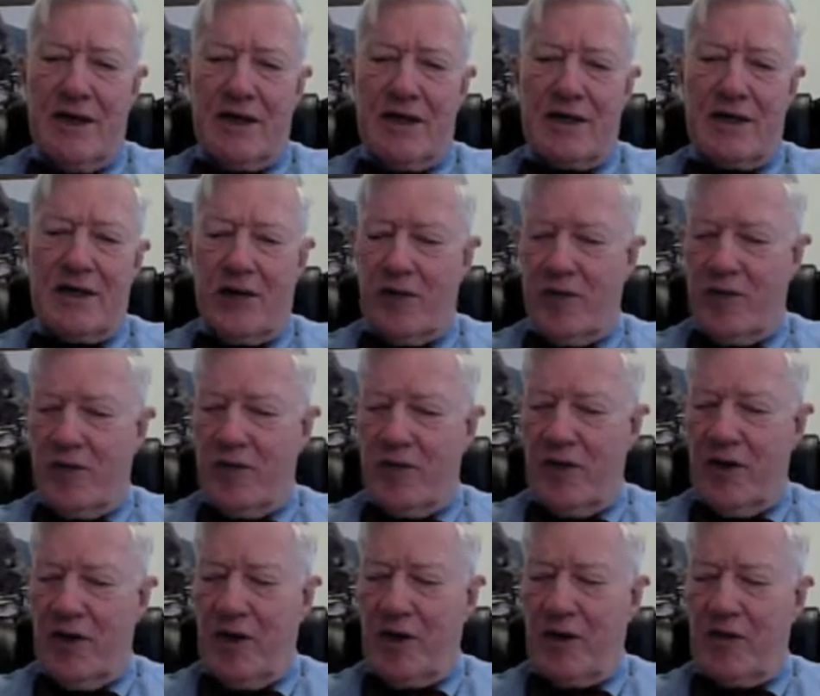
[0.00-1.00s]
So
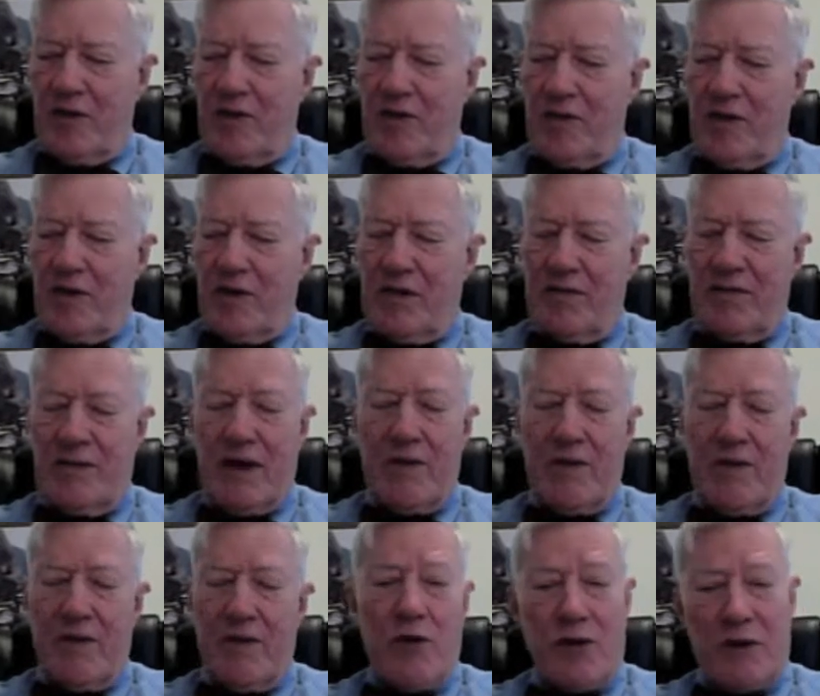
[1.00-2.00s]
I've
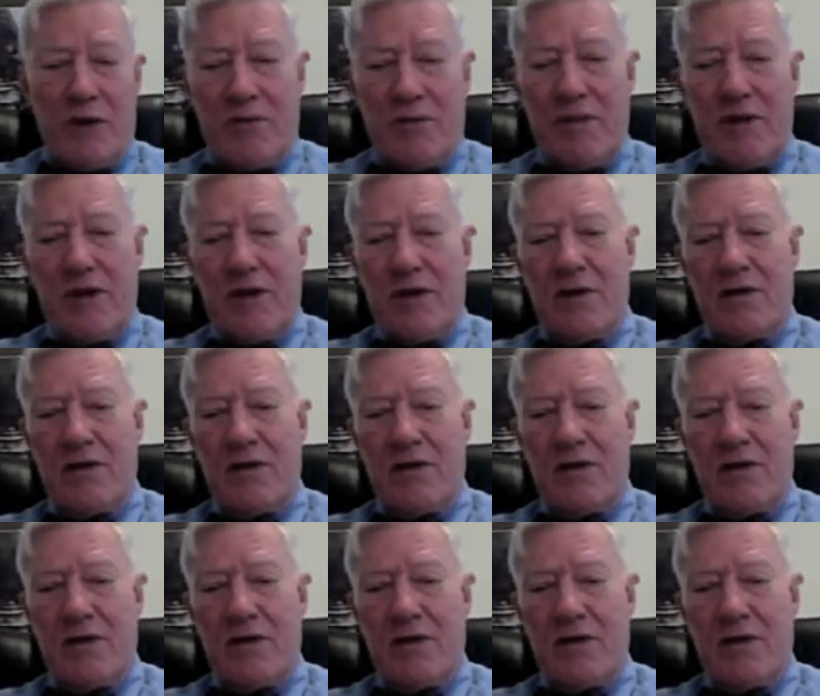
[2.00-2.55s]
worked for